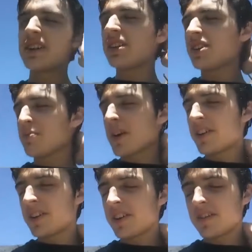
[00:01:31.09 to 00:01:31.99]
find it
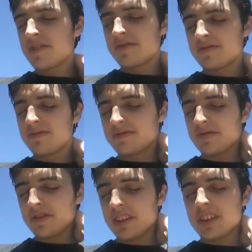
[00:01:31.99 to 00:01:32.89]
inspiring.
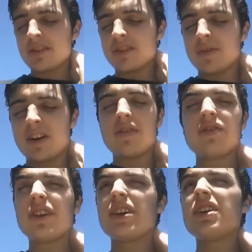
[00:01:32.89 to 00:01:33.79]
It inspired
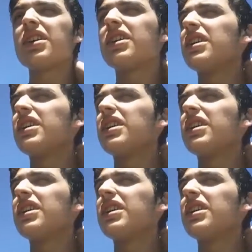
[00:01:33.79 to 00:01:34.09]
me